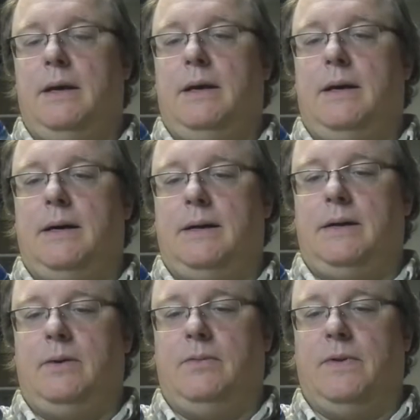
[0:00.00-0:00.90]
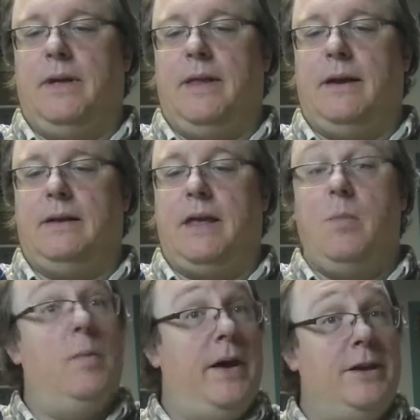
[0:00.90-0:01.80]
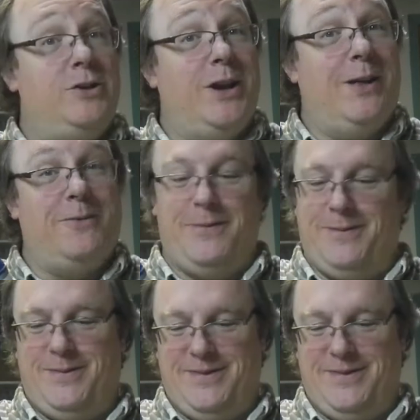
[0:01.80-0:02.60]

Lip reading: Hopefully that'll keep him on the shelf.